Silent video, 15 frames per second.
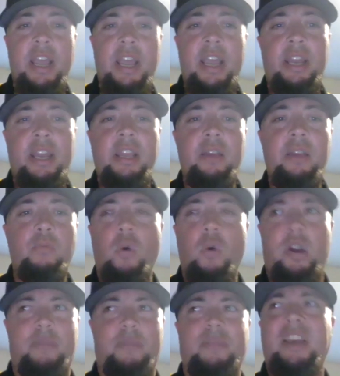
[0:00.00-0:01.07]
and he
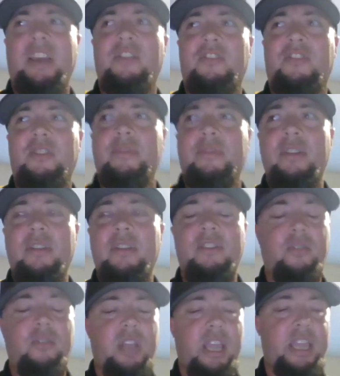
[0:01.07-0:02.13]
woke up late or something.
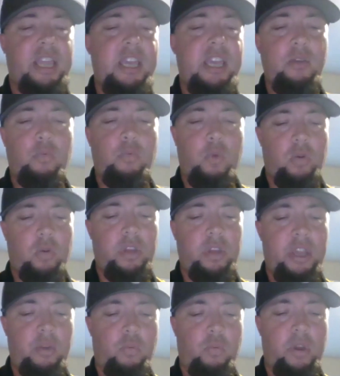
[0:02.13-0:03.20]
So, like, he
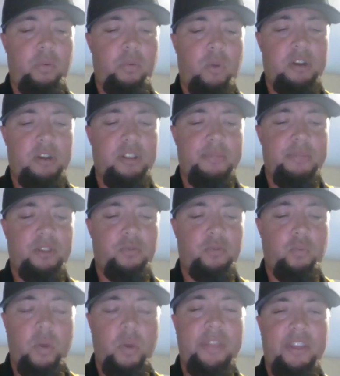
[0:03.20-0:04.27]
walked on the bus
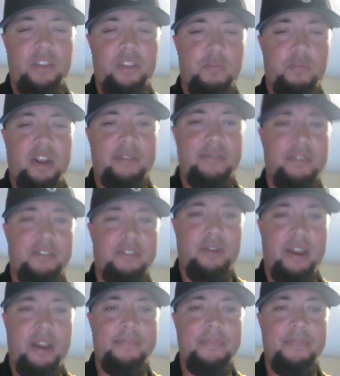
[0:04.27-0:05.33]
with his
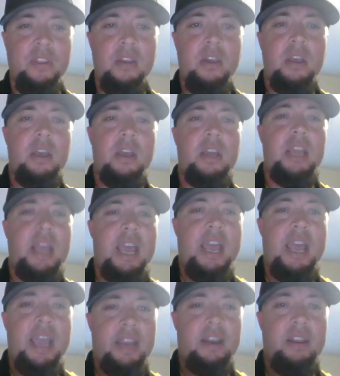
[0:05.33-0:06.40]
breakfast, right? And he
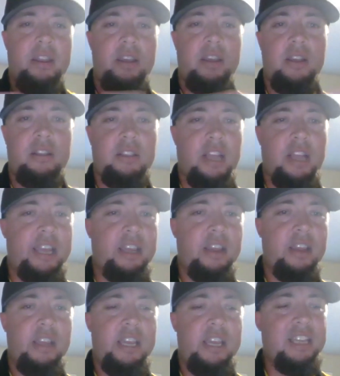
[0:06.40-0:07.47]
ate,
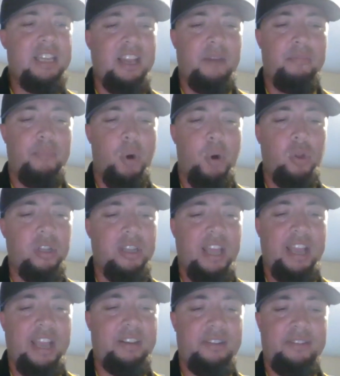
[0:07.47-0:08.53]
like, he had like a bowl of,
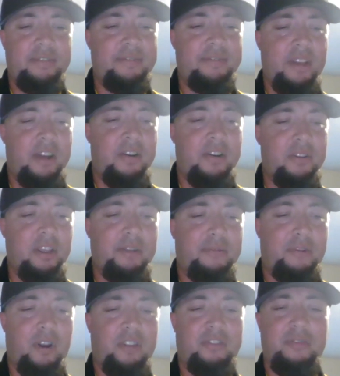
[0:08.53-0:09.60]
like, I don't know, like
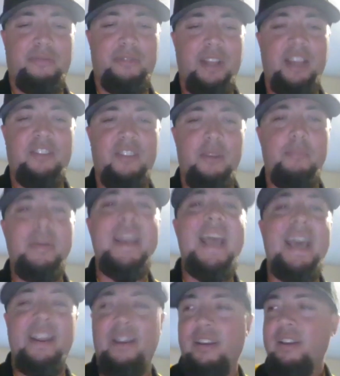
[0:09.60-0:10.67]
Frosted Flakes and a
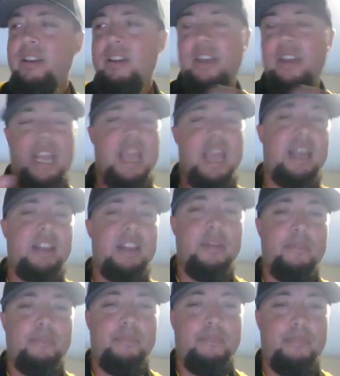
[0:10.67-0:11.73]
banana, and he ate it
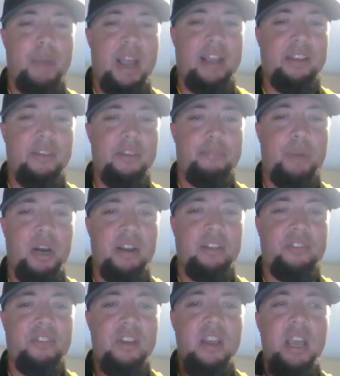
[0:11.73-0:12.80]
in the back of the
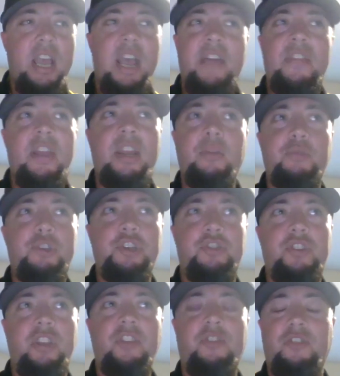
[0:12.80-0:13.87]
bus. And then he
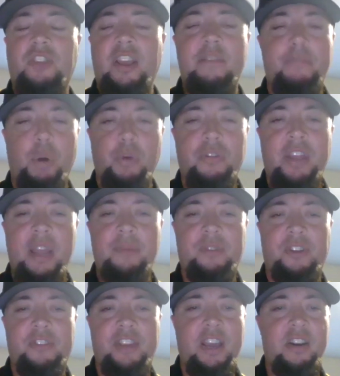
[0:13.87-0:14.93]
saved both
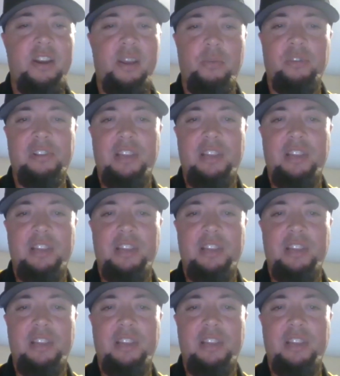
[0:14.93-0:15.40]
games on Saturday and